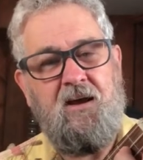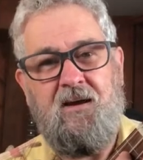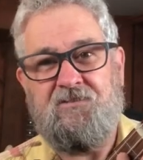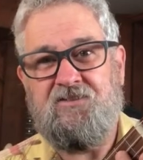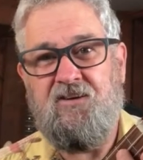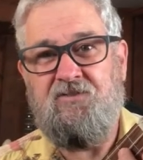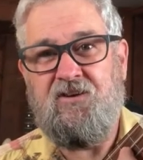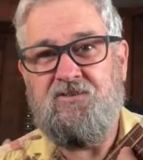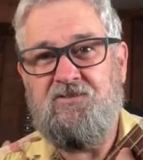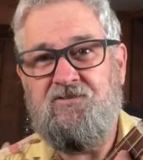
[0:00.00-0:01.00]
So if you
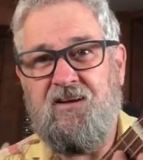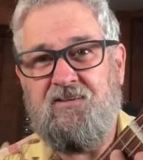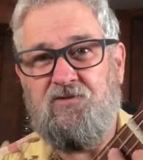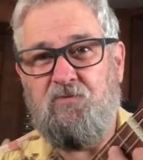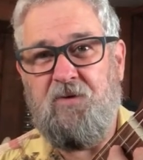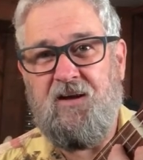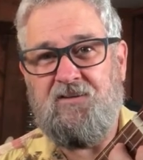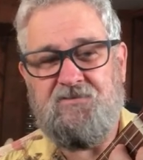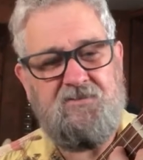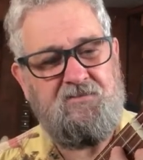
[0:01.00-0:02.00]
can do that little
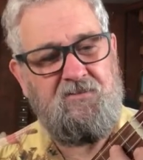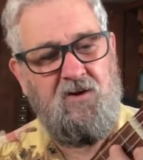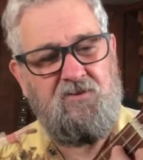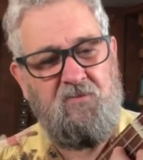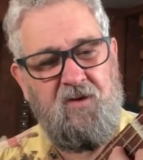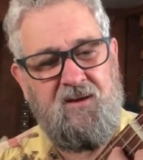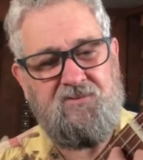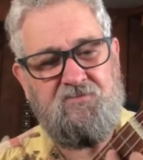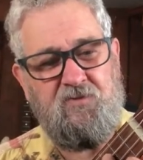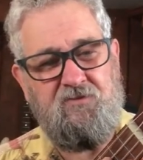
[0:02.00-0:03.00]
bounce, on the
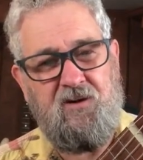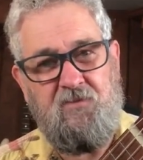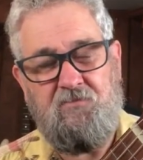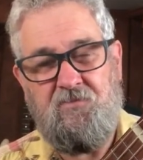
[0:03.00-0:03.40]
bounce move it up.